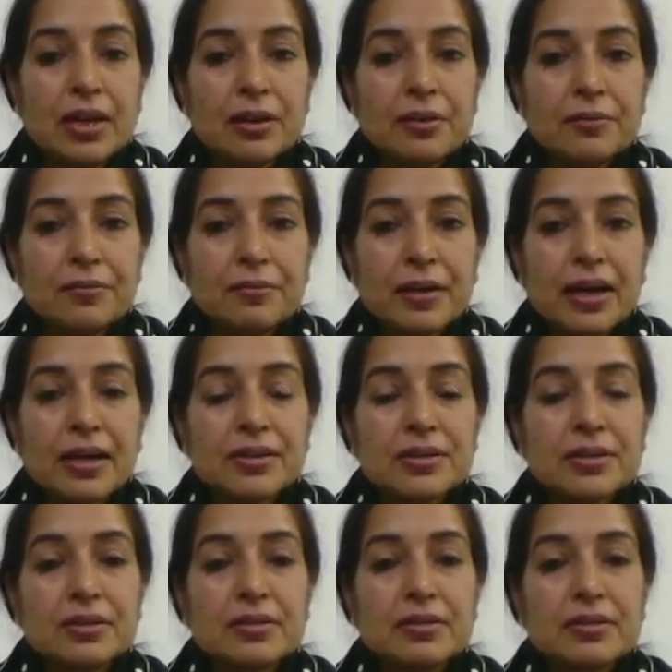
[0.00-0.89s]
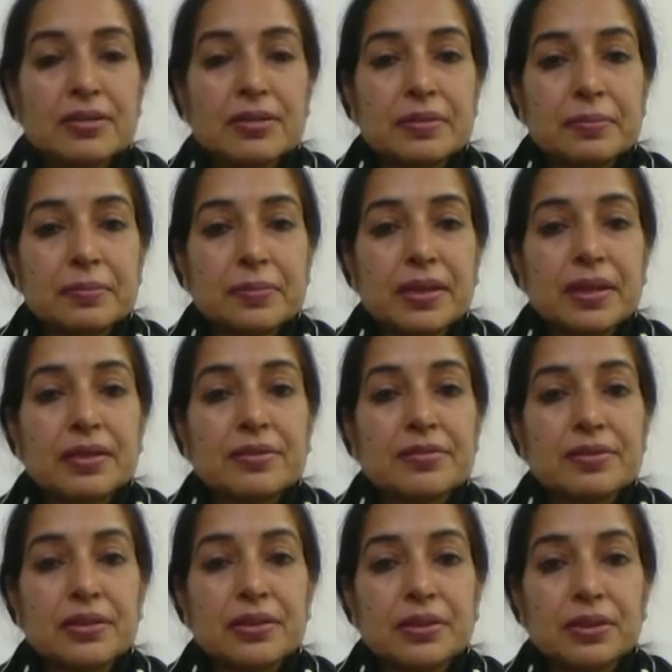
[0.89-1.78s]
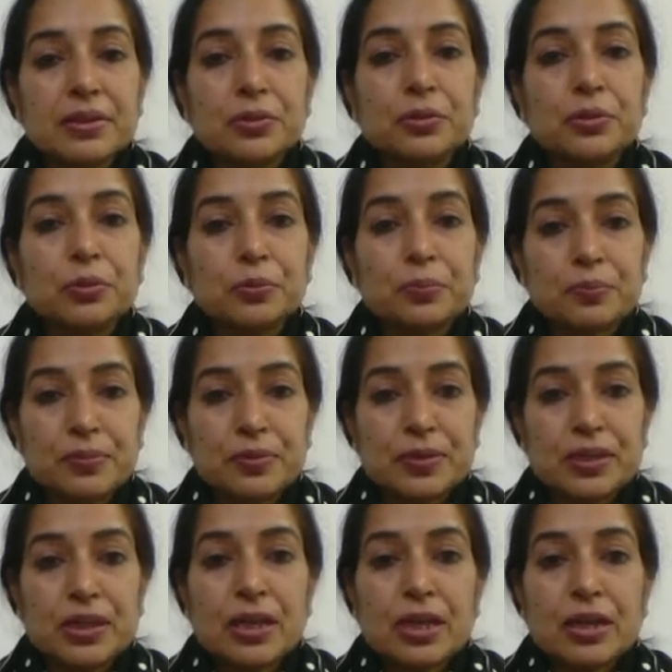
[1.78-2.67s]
Factions means groups.